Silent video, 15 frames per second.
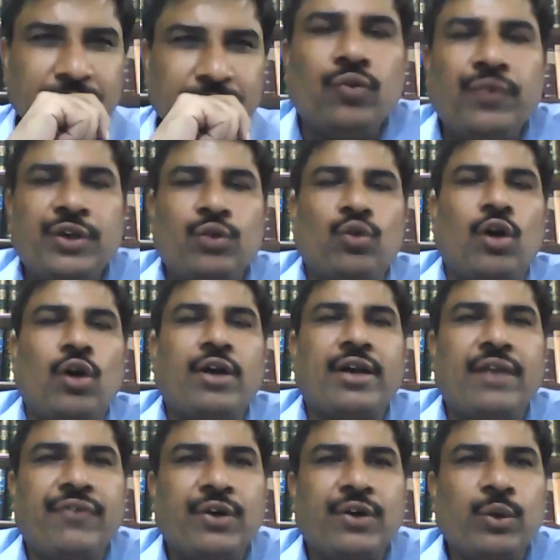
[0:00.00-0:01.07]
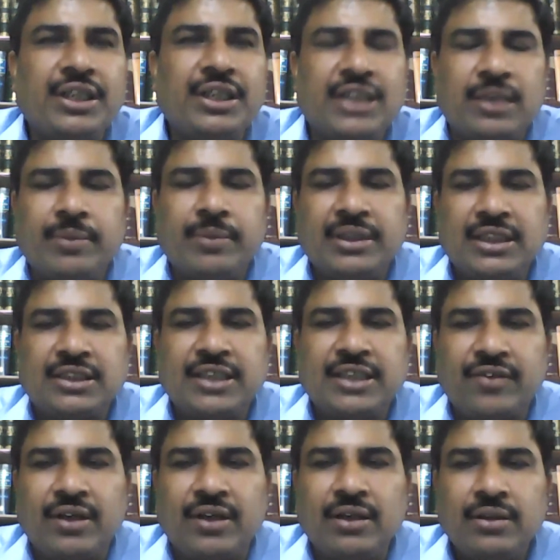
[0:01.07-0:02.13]
we do not refer to any judgments,
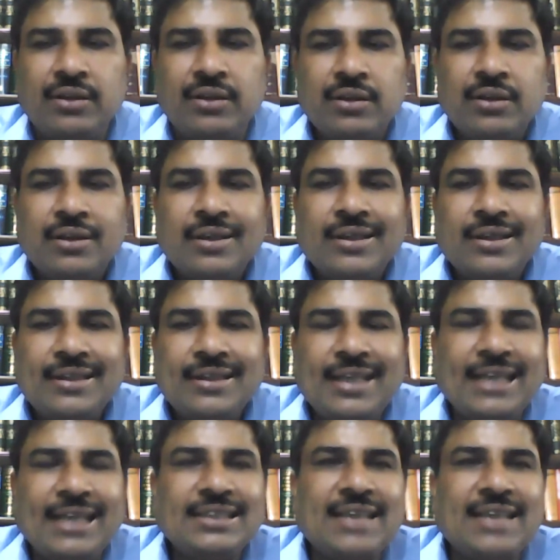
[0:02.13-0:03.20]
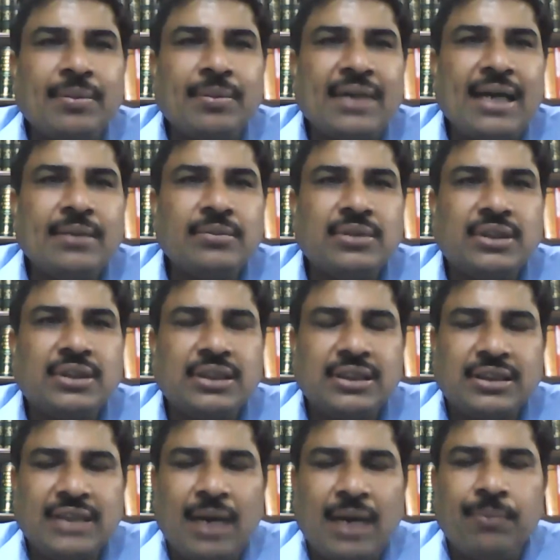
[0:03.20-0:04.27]
etc then sometimes
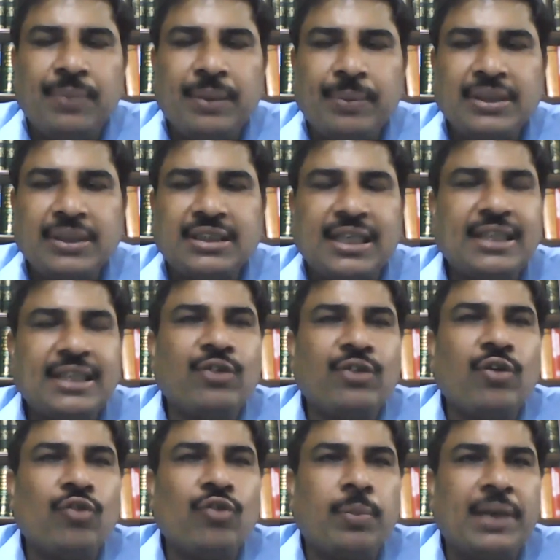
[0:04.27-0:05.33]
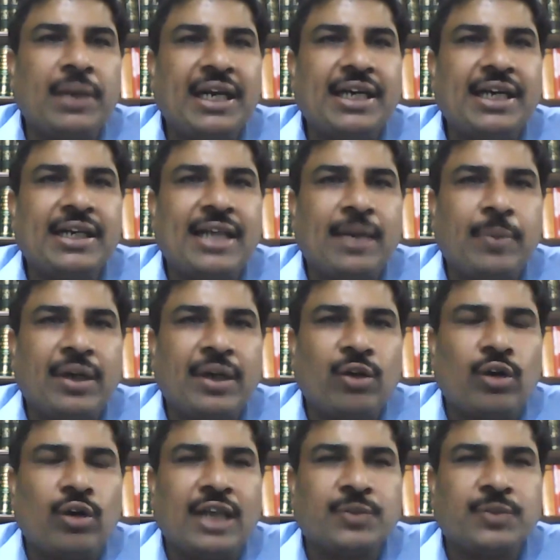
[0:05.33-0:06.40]
some people say that you have not pleaded that
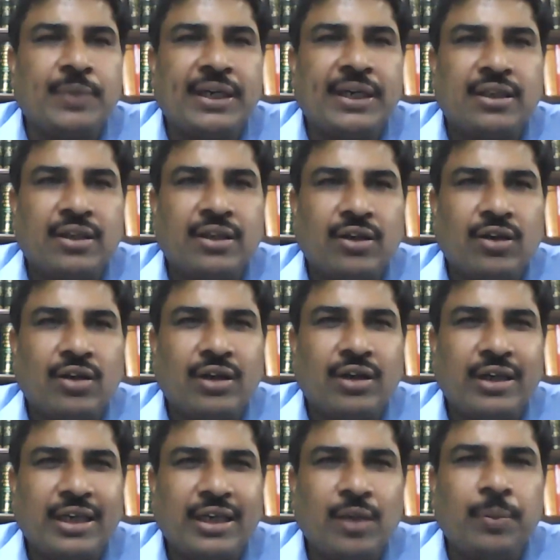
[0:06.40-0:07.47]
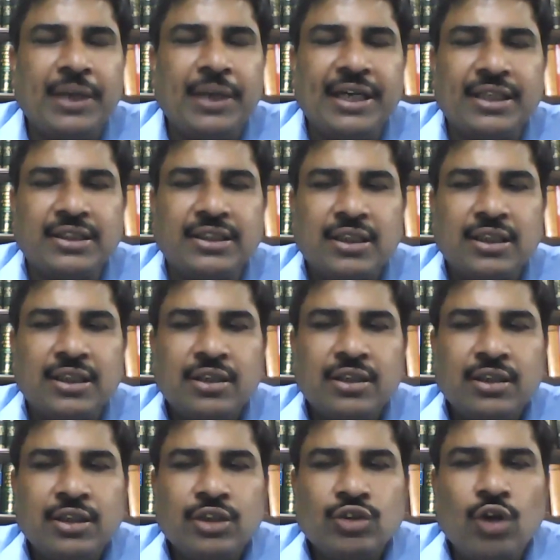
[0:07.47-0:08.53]
particular aspect in your pleadings.
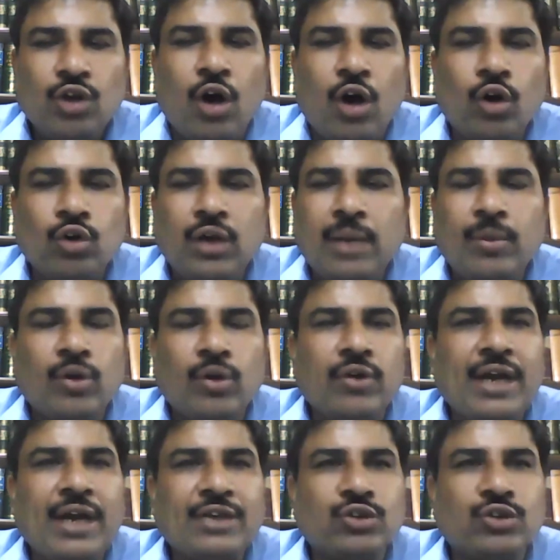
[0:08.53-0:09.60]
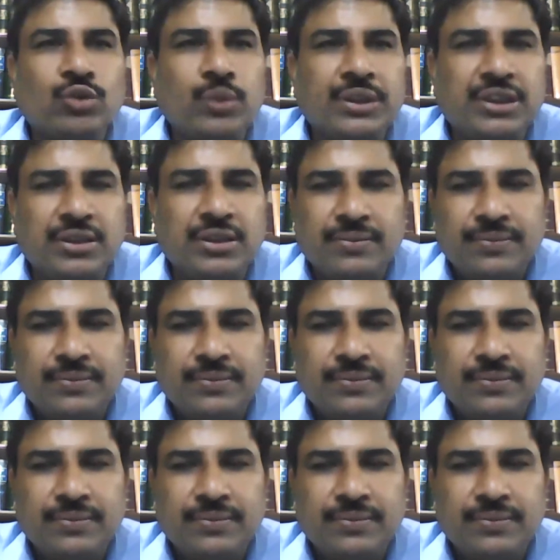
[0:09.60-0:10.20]
So how to come out of that situation? See,